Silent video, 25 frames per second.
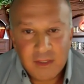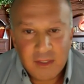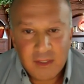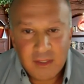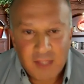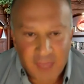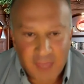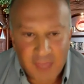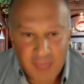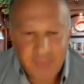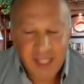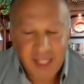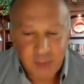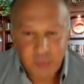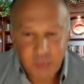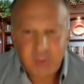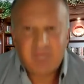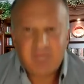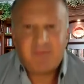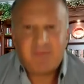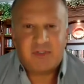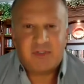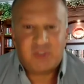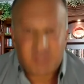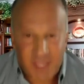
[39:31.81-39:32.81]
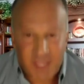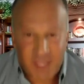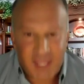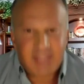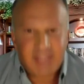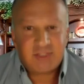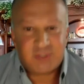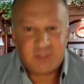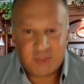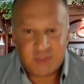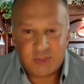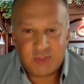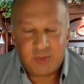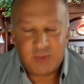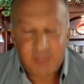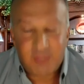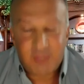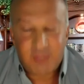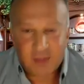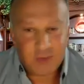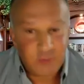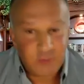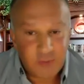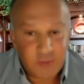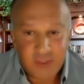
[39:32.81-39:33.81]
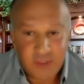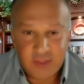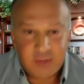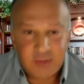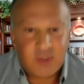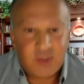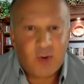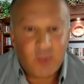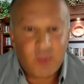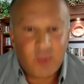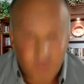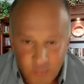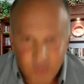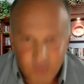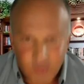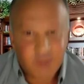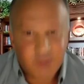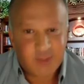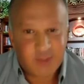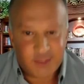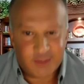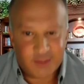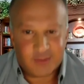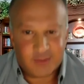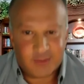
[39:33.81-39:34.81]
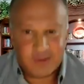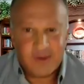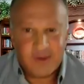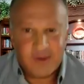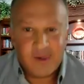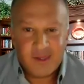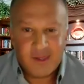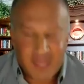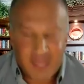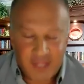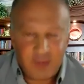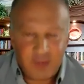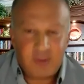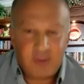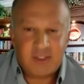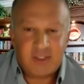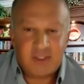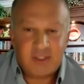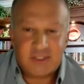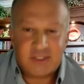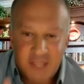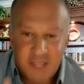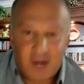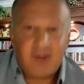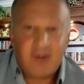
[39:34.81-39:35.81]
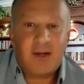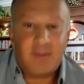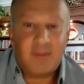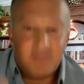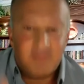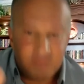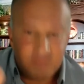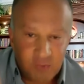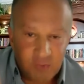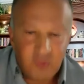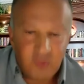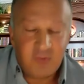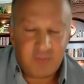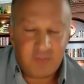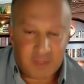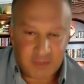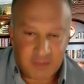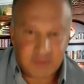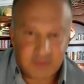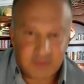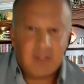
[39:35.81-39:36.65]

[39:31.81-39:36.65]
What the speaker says: And that's what you have a chance to do here. You can go to work here and you can start a movement